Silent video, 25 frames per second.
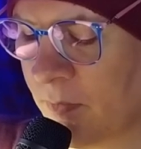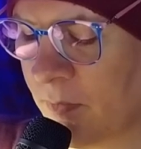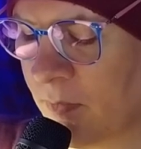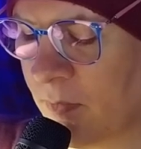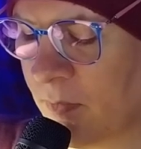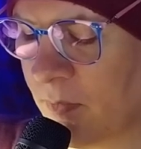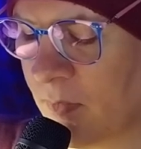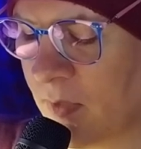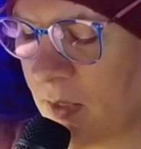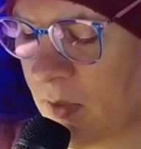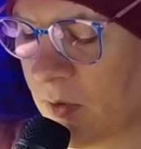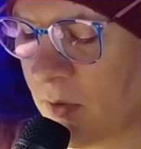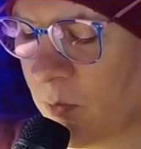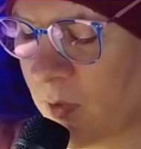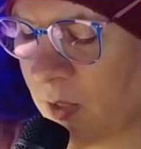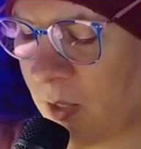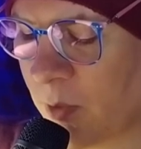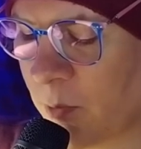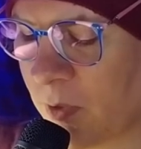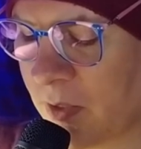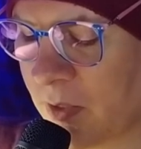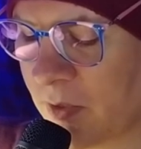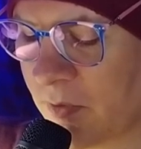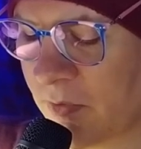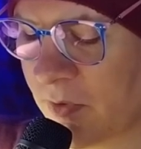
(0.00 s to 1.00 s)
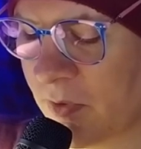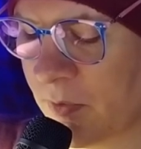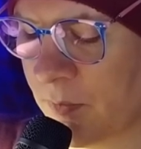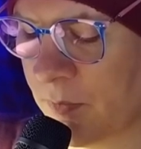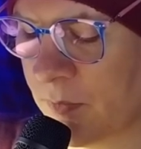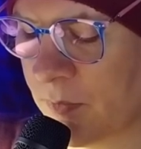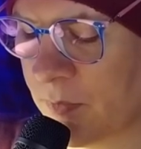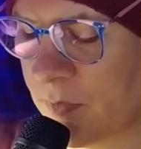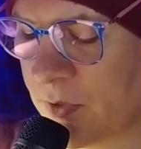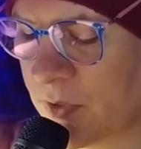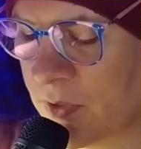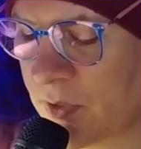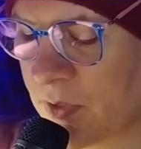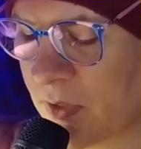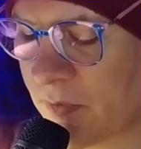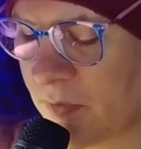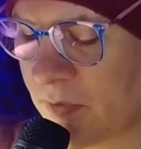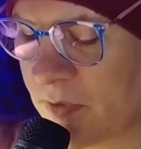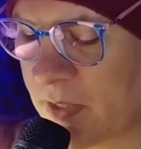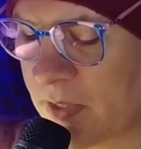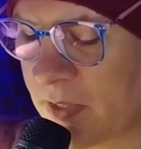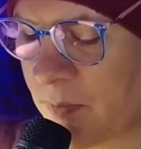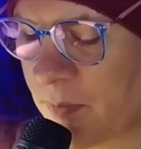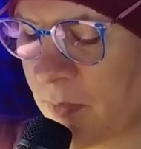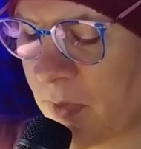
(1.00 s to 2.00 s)
and why one of them should have
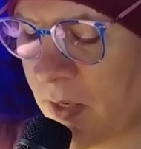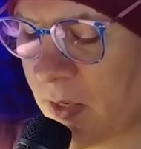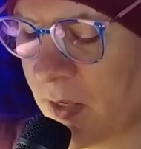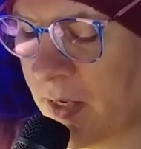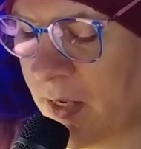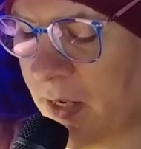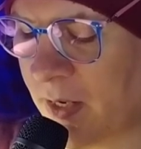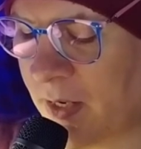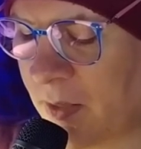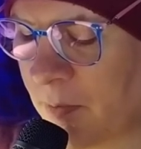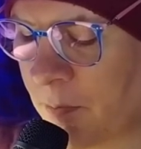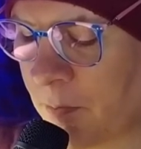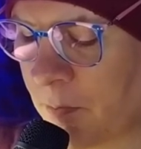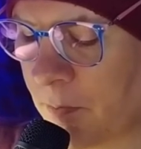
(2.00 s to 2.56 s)
said my name.